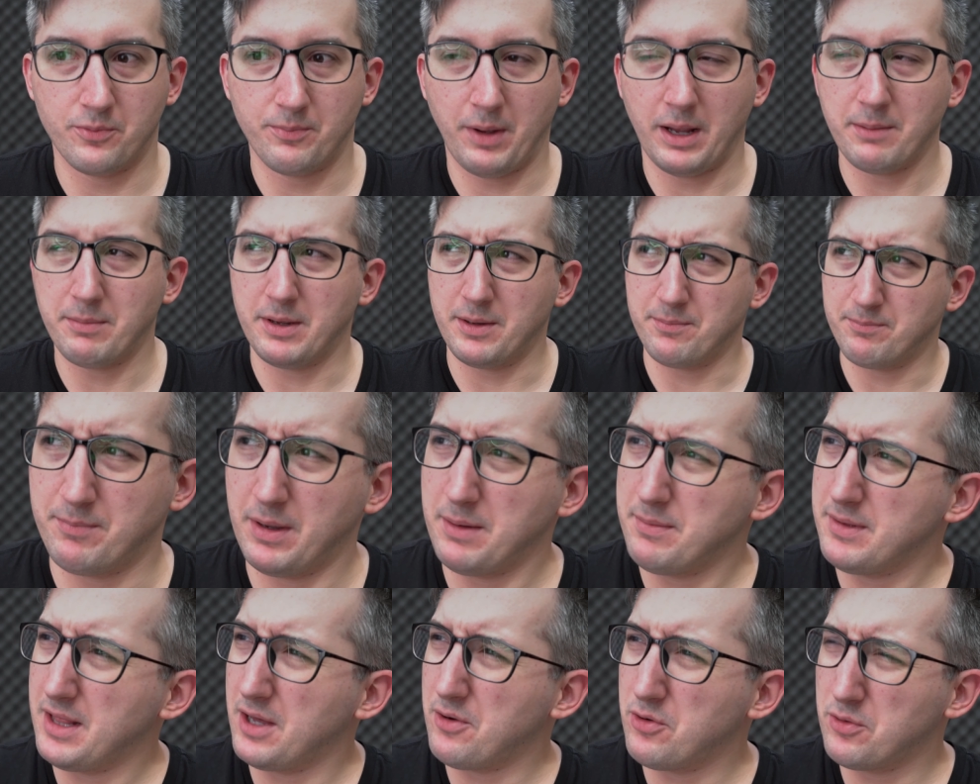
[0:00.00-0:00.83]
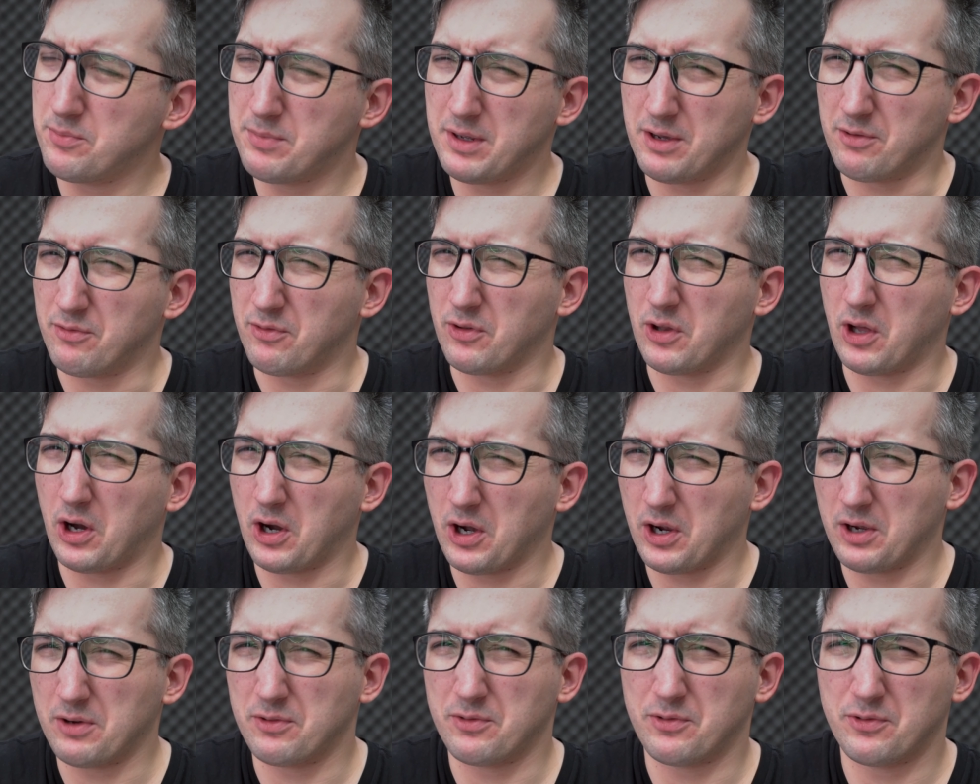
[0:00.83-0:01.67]
Maybe that would be a
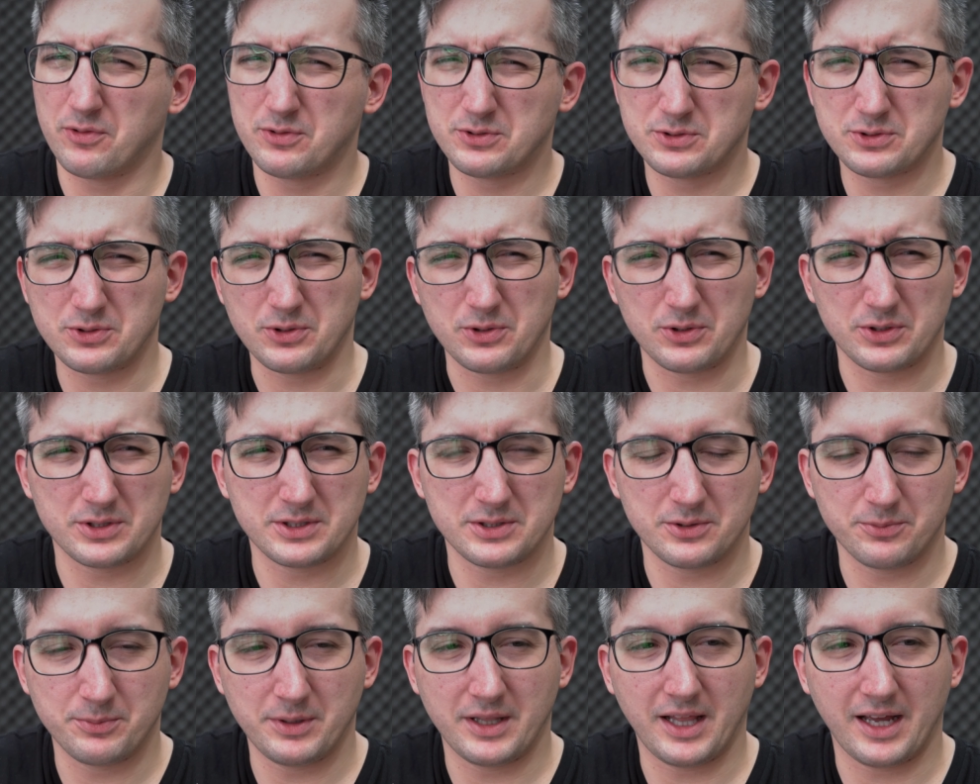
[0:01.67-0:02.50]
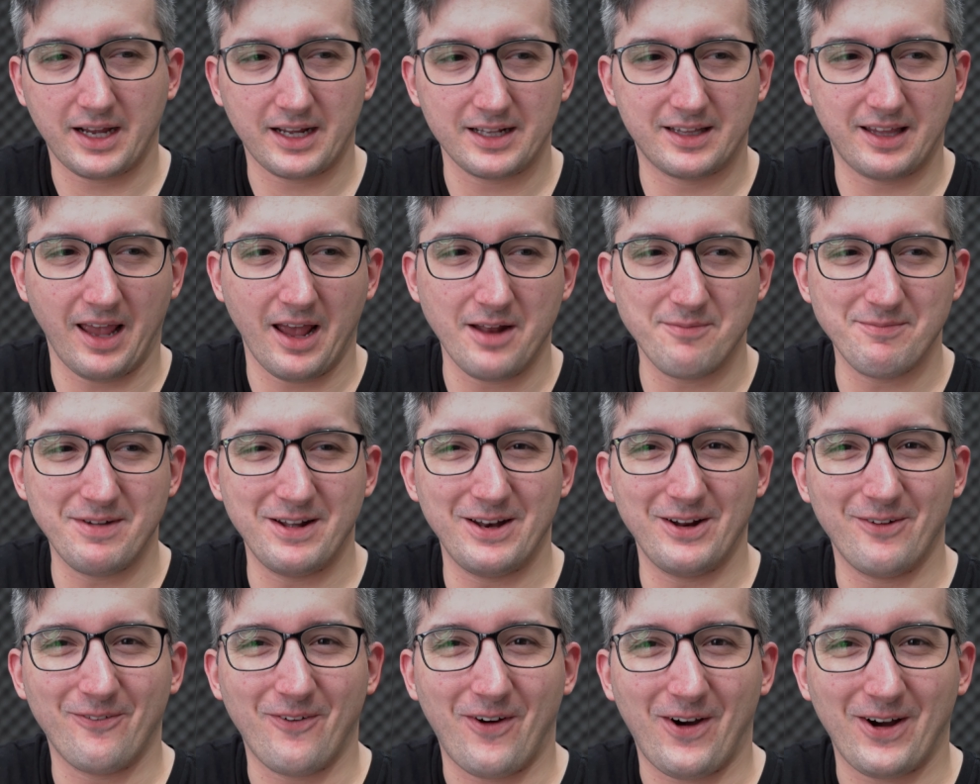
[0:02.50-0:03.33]
vlog of sorts. It would be like a
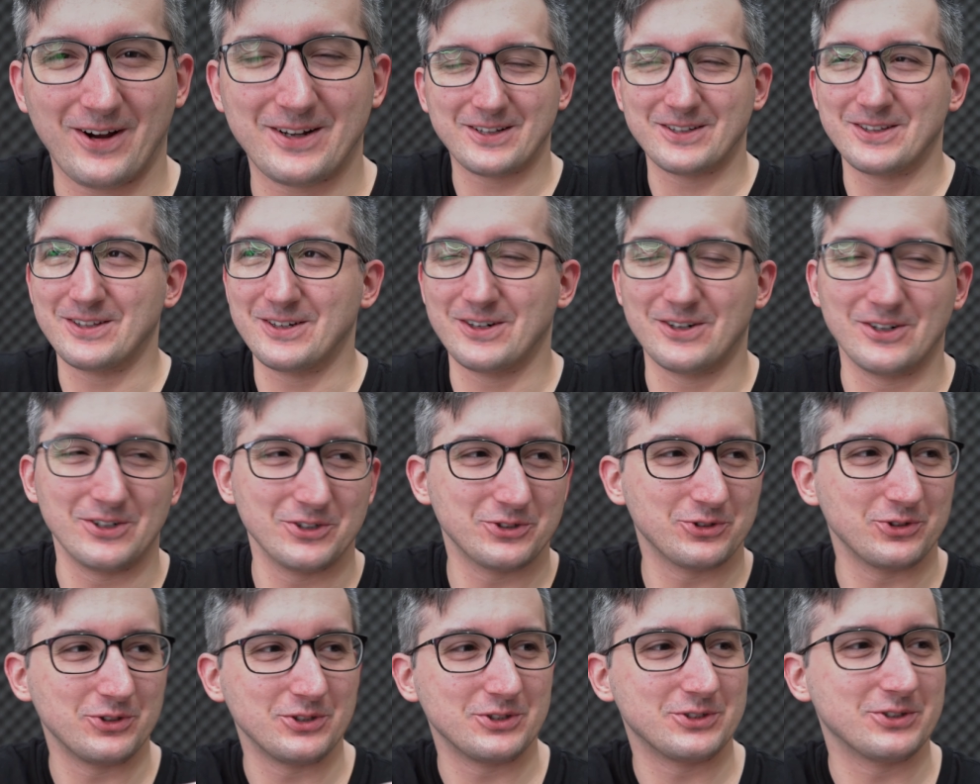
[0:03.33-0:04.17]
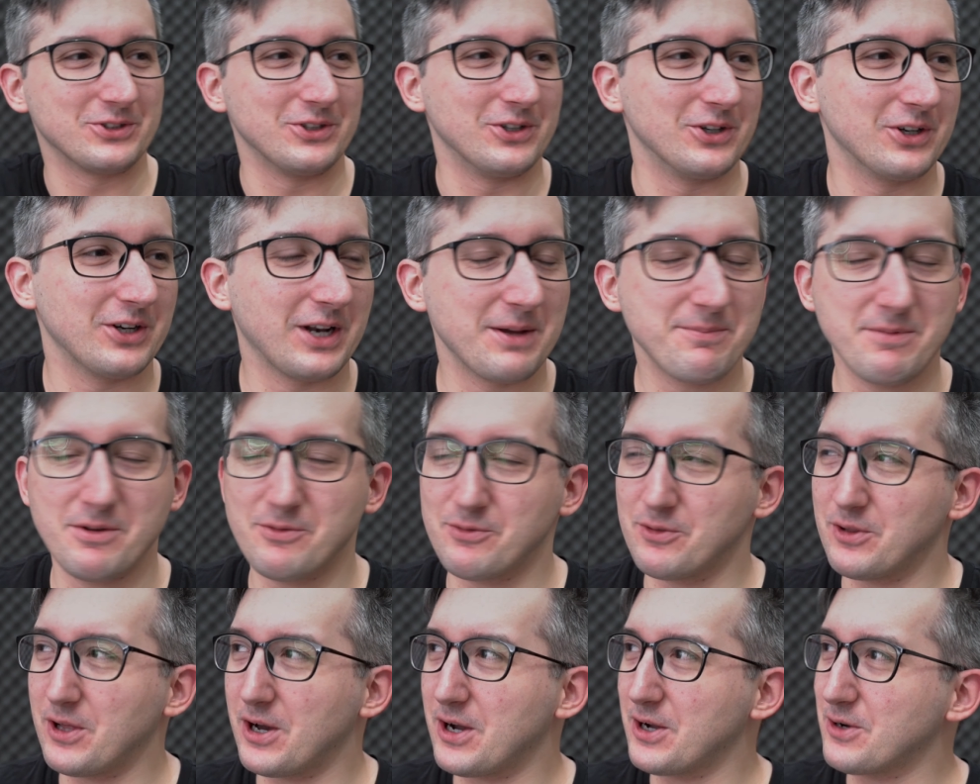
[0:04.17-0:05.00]
10-minute walk to the grocery store. Let me
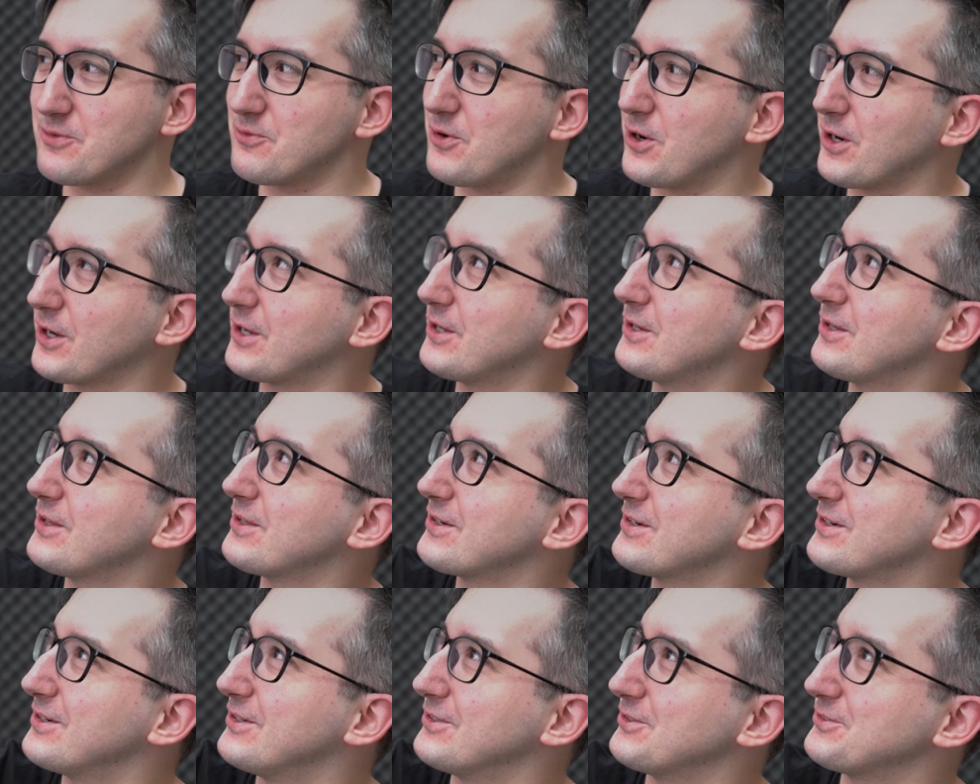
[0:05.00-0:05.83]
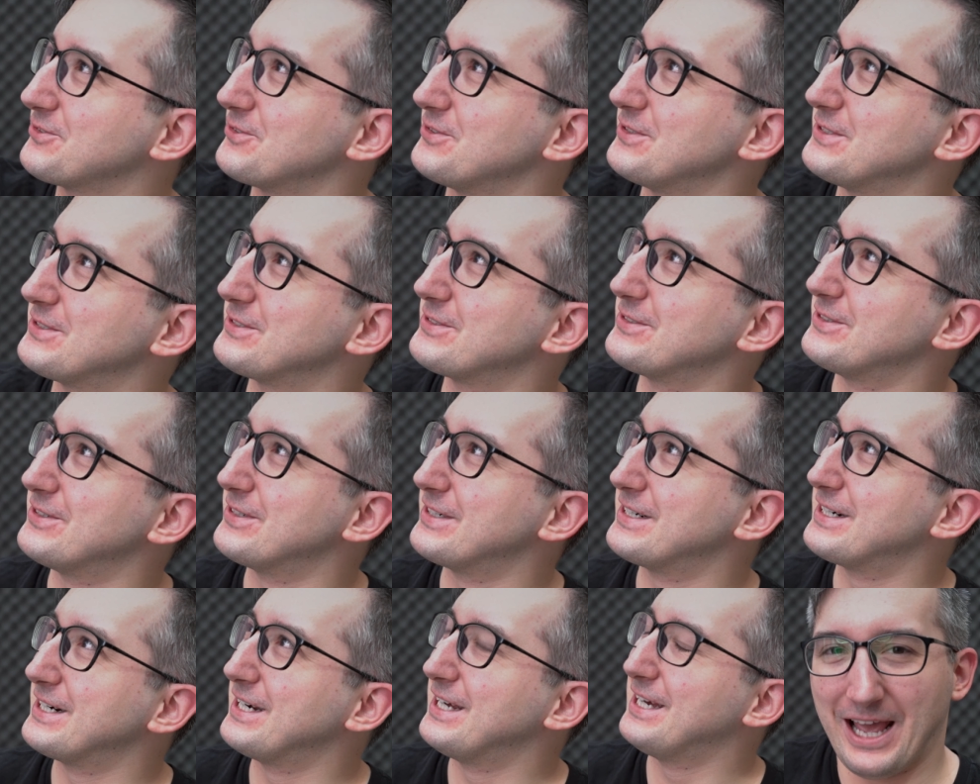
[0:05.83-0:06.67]
vlog walking to the grocery
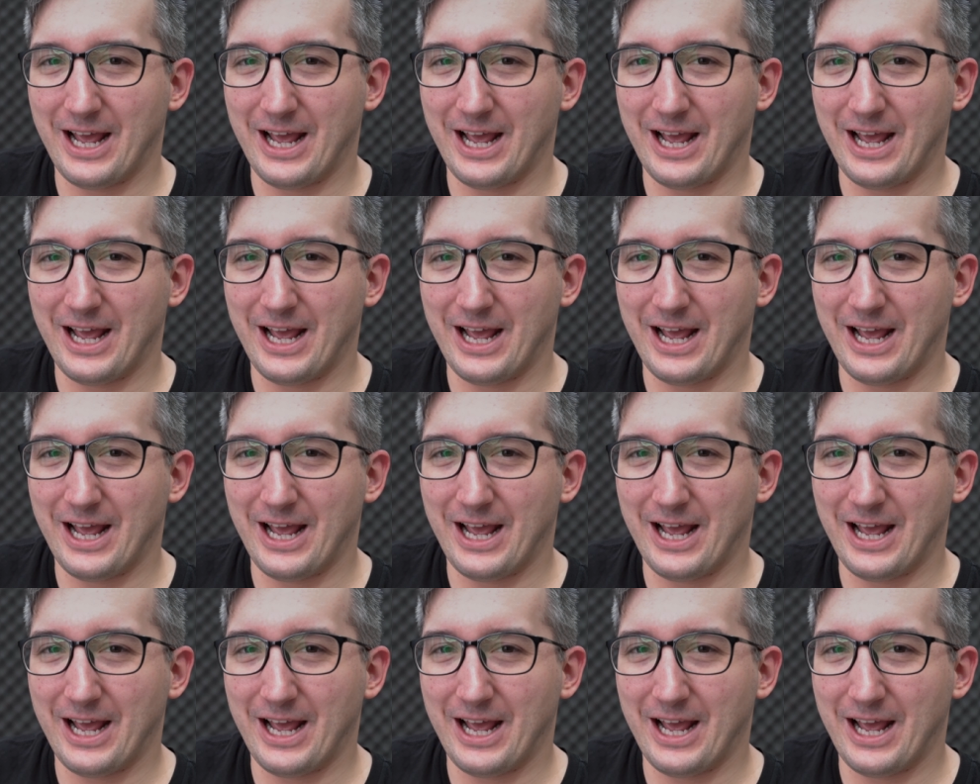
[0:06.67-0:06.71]
store.